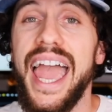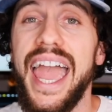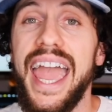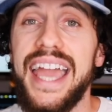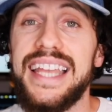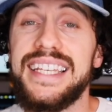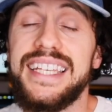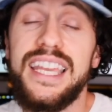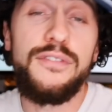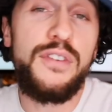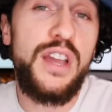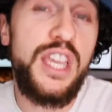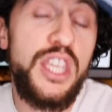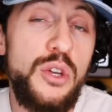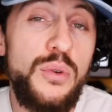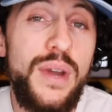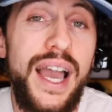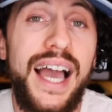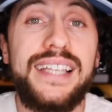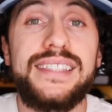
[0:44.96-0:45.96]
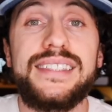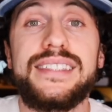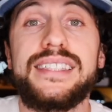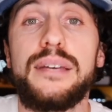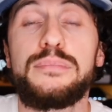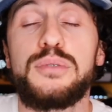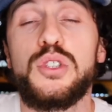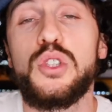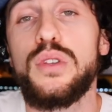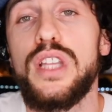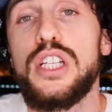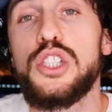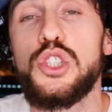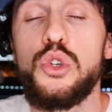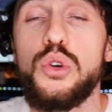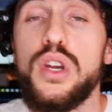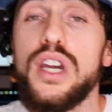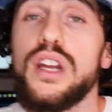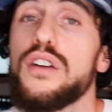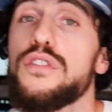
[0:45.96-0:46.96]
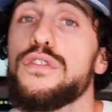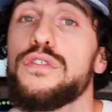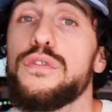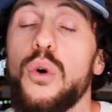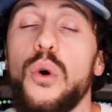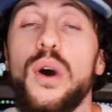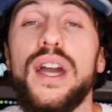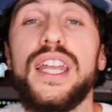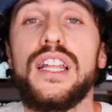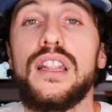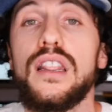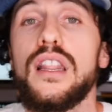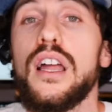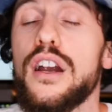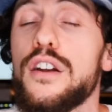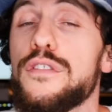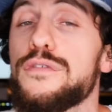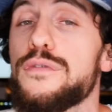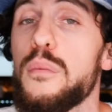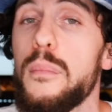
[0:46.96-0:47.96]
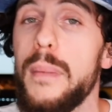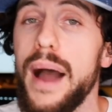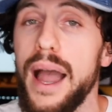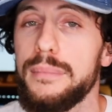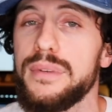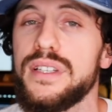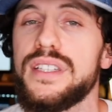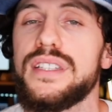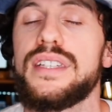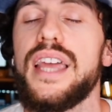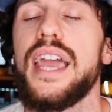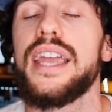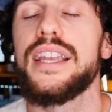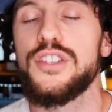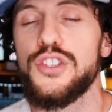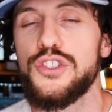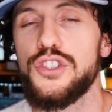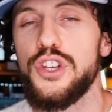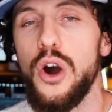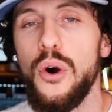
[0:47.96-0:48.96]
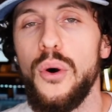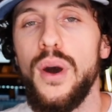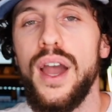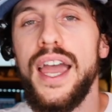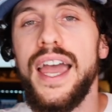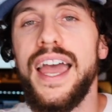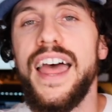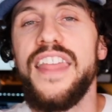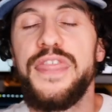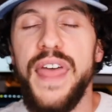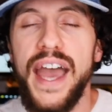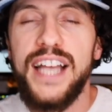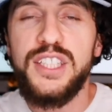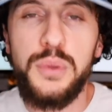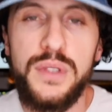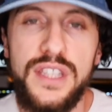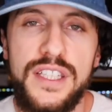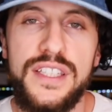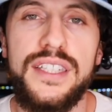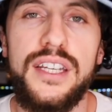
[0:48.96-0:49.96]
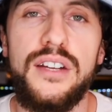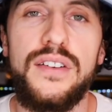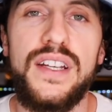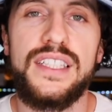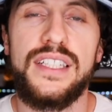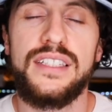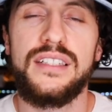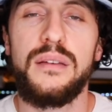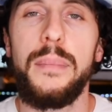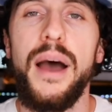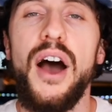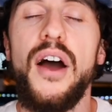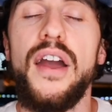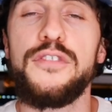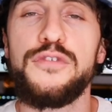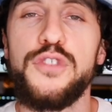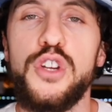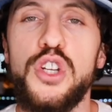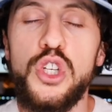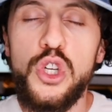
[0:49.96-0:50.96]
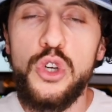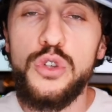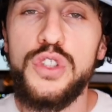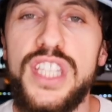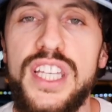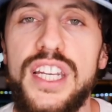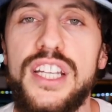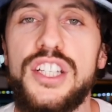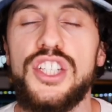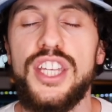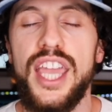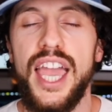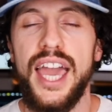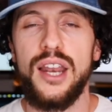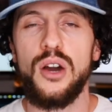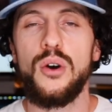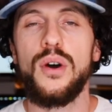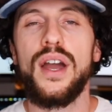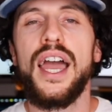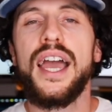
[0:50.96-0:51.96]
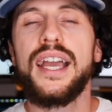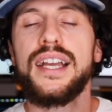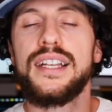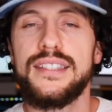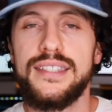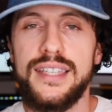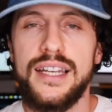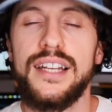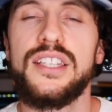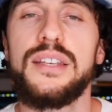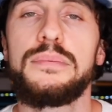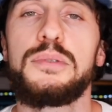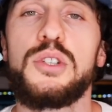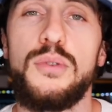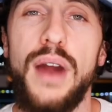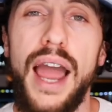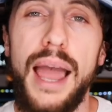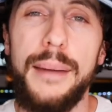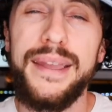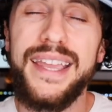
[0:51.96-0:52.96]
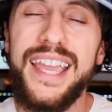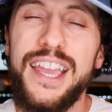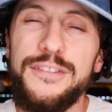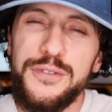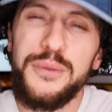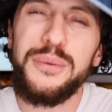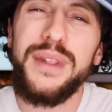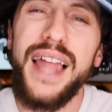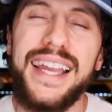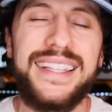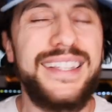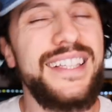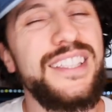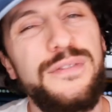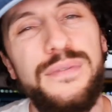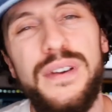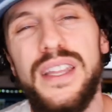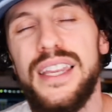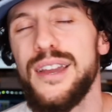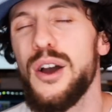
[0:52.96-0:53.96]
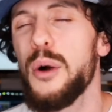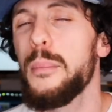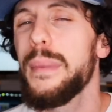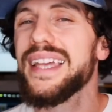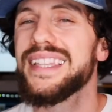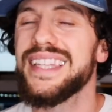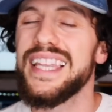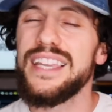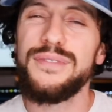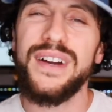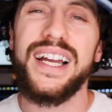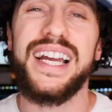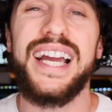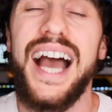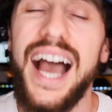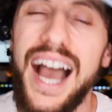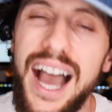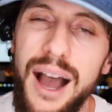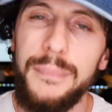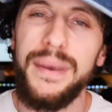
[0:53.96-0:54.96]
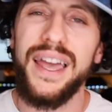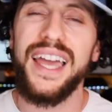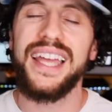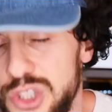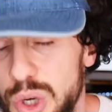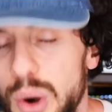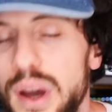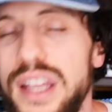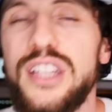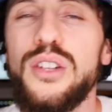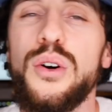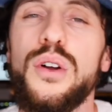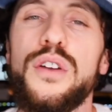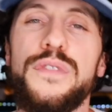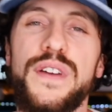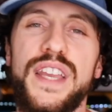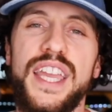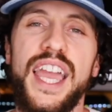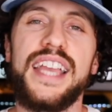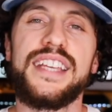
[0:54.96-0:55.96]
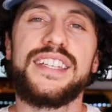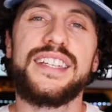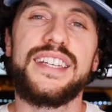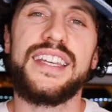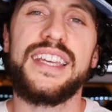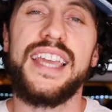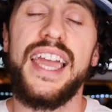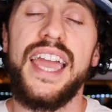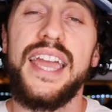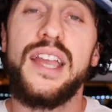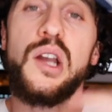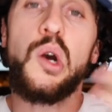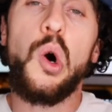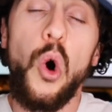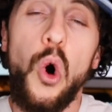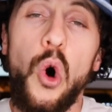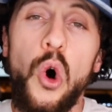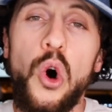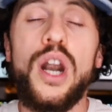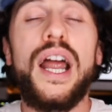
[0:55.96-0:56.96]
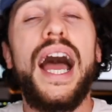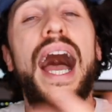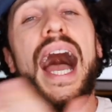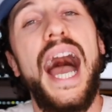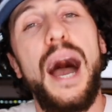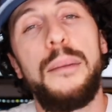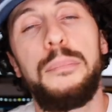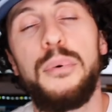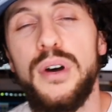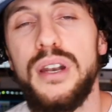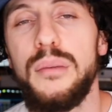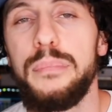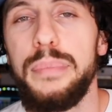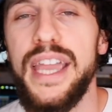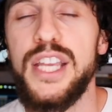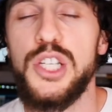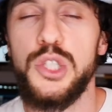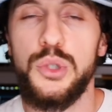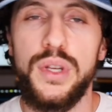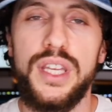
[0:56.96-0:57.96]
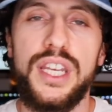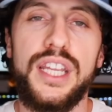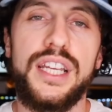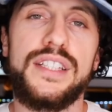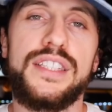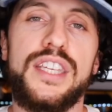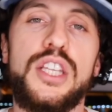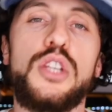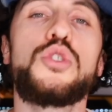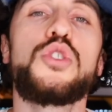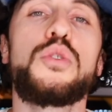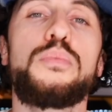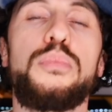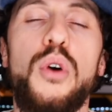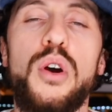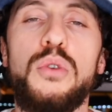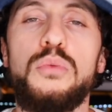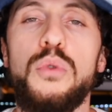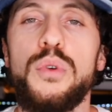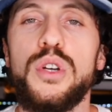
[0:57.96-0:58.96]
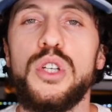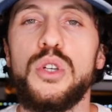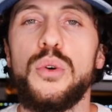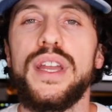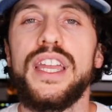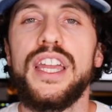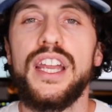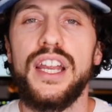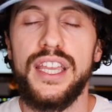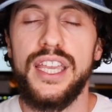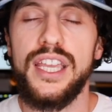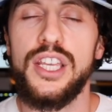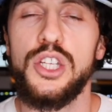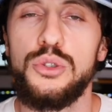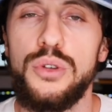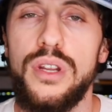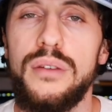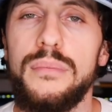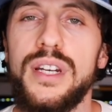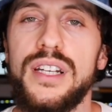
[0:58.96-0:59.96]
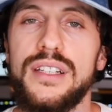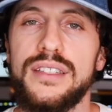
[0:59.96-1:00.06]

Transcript: and giving you guys tips so that you could avoid and learn from my mistakes. So that's what the series is about. If you're new to the channel, consider subscribing. If you like this video, man, leave a comment, join the notification gang, or hop on to Patreon and continue supporting what we're doing here at King's Dream